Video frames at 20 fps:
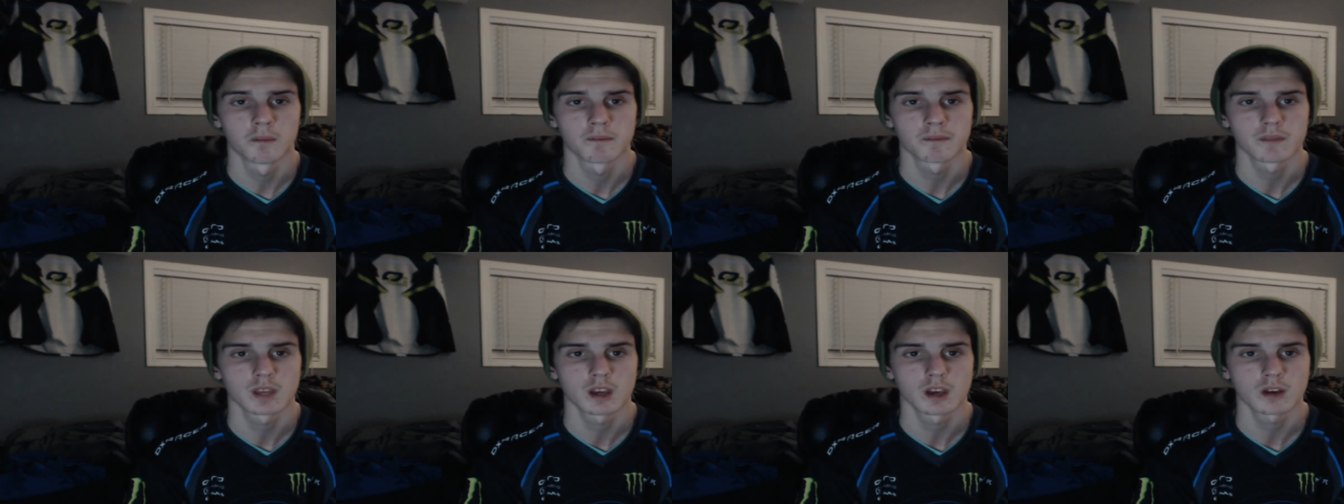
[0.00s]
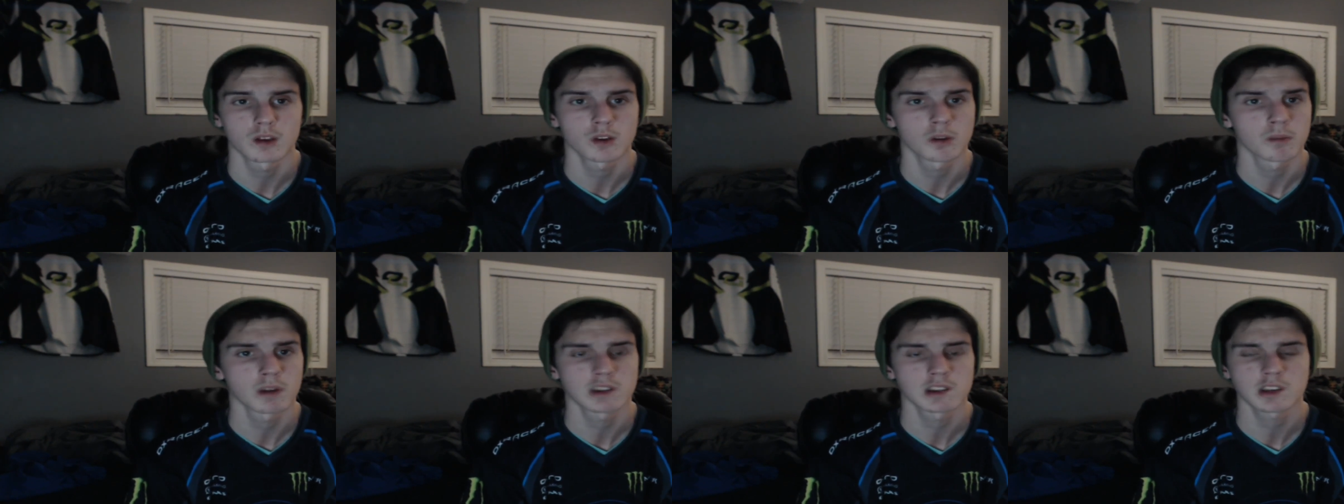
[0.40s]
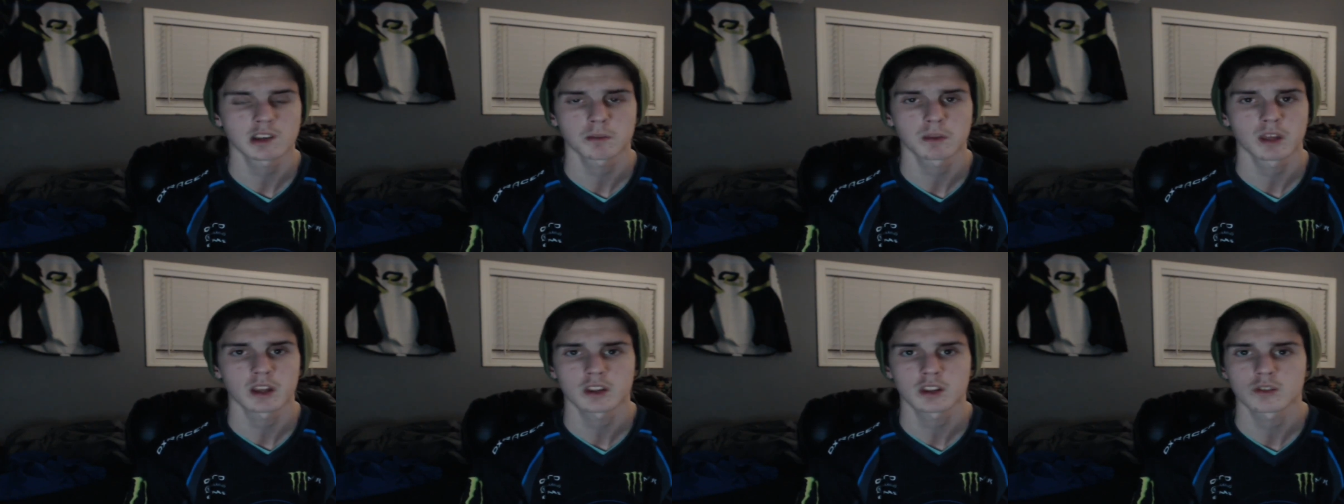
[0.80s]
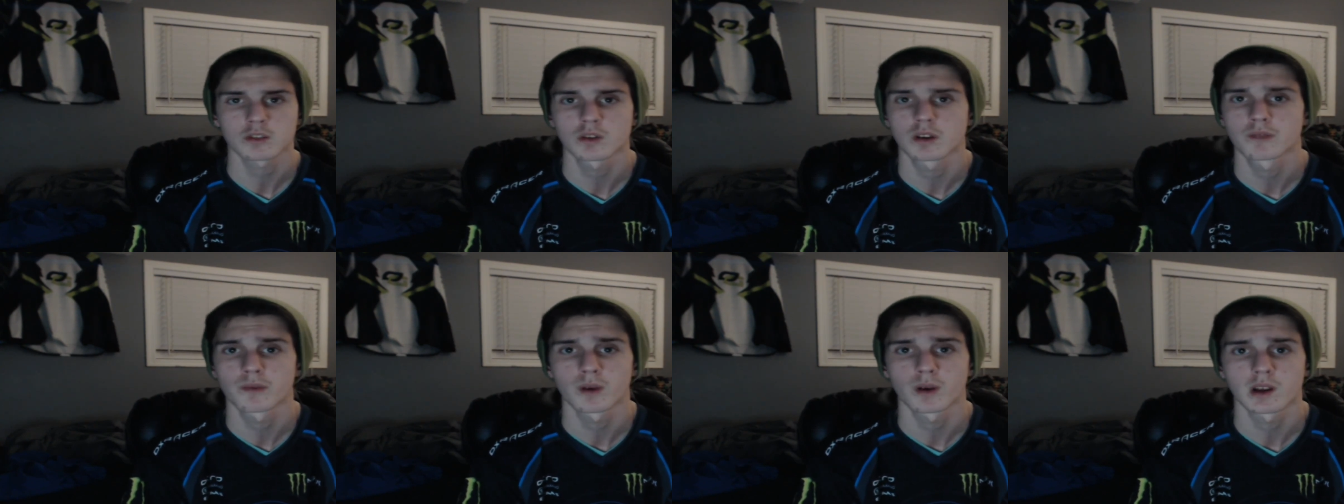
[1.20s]
It might take me like 3
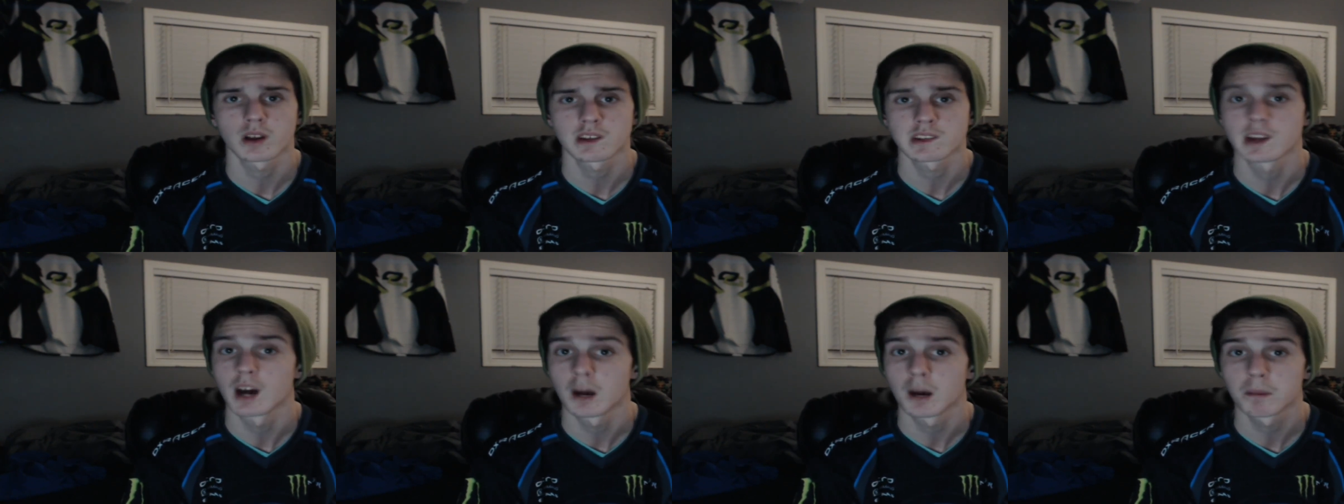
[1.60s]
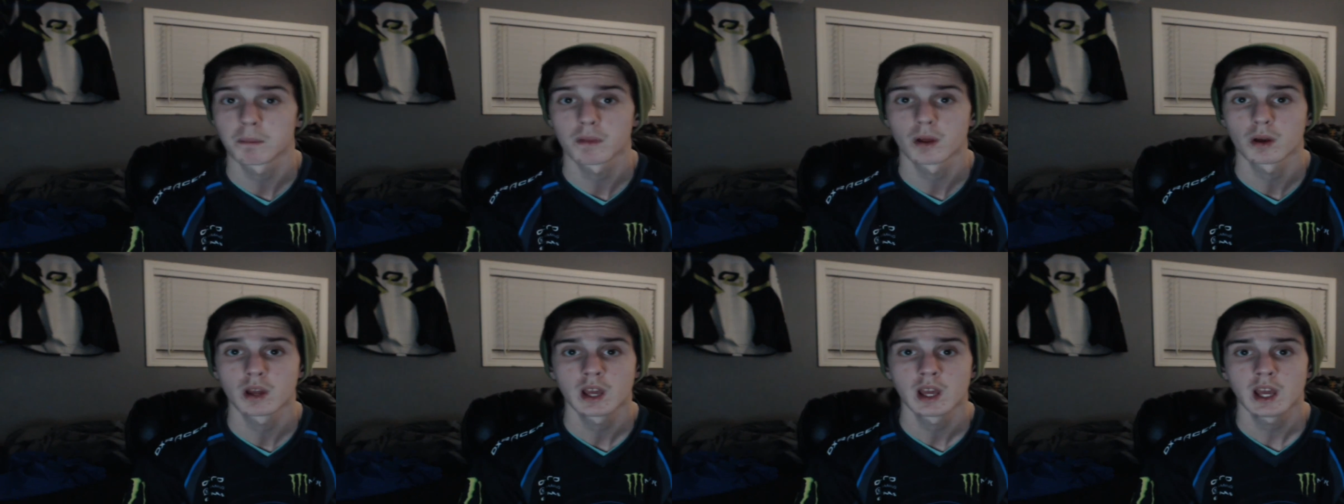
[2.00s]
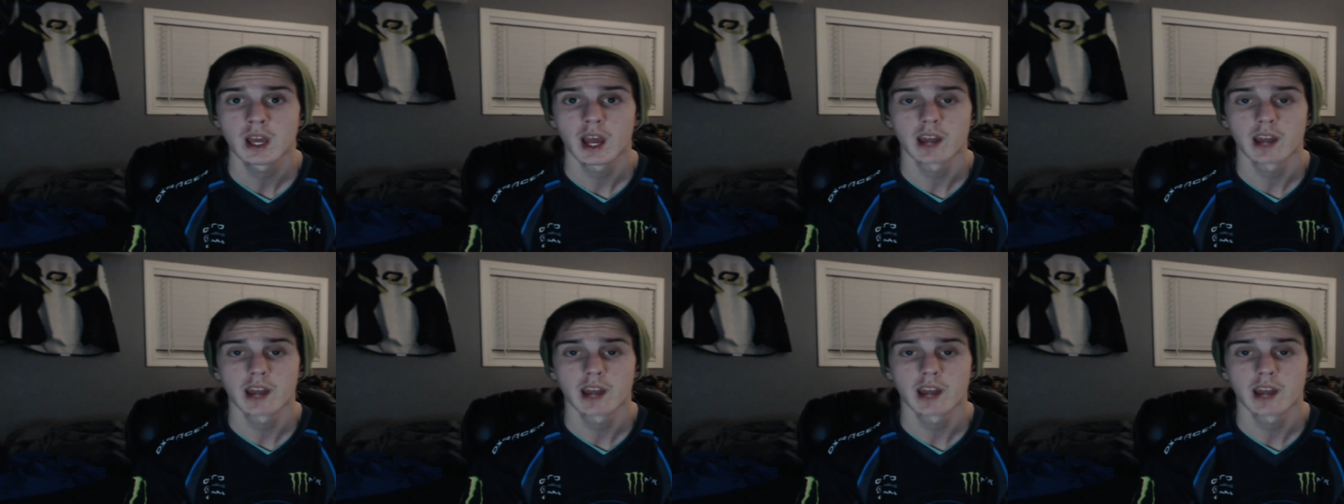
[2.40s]
or 4 days to upload.